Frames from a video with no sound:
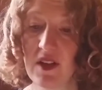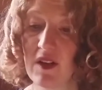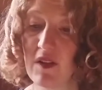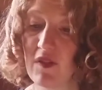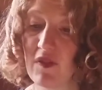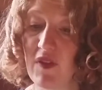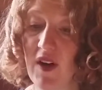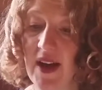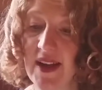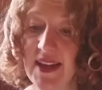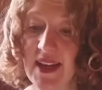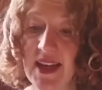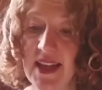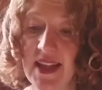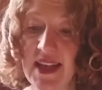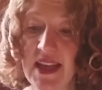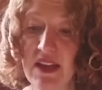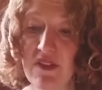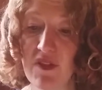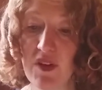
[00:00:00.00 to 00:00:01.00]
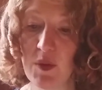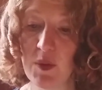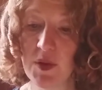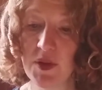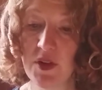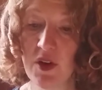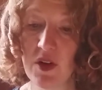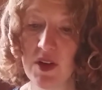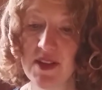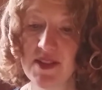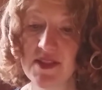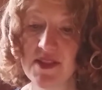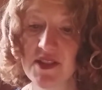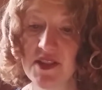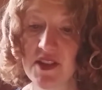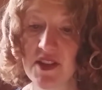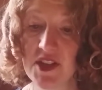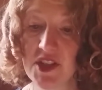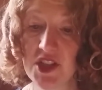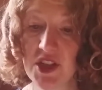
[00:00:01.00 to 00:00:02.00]
Finally, if he will not listen
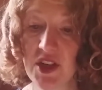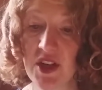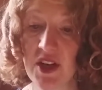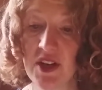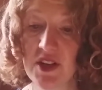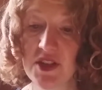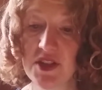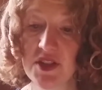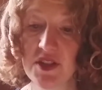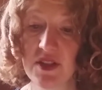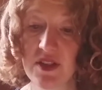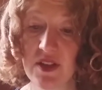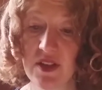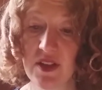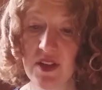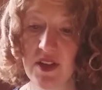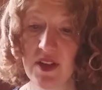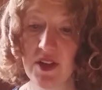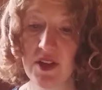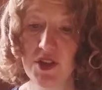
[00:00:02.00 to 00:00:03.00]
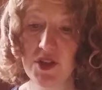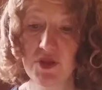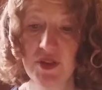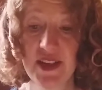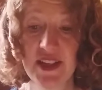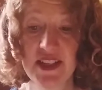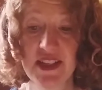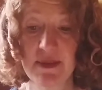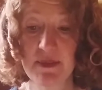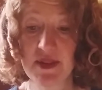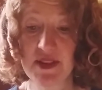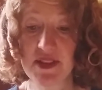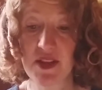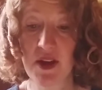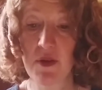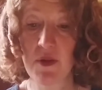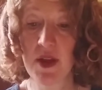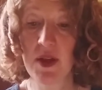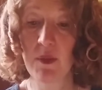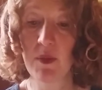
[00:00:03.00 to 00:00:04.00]
to the church, treat him as
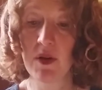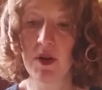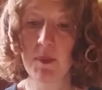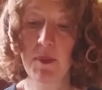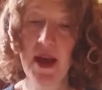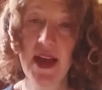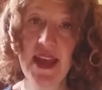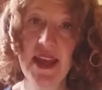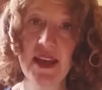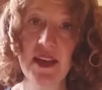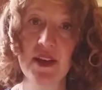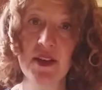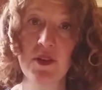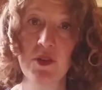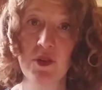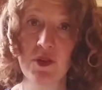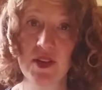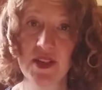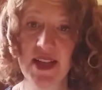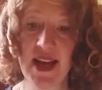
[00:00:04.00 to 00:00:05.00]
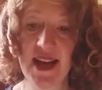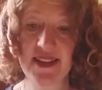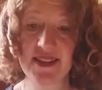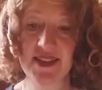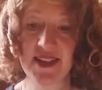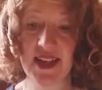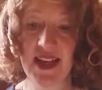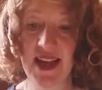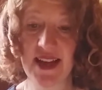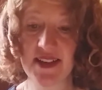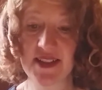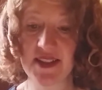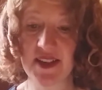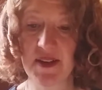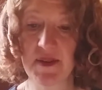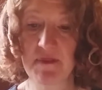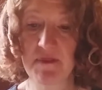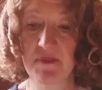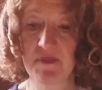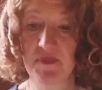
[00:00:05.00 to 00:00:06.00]
though he were a pagan or a tax
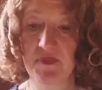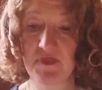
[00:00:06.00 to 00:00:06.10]
collector.